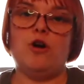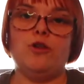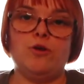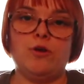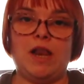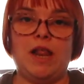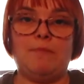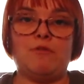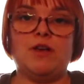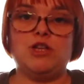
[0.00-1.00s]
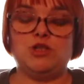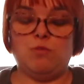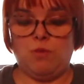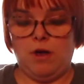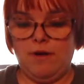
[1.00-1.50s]
a new
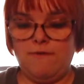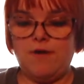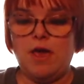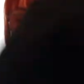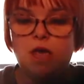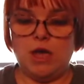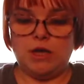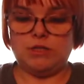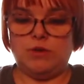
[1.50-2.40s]
collaboration with. So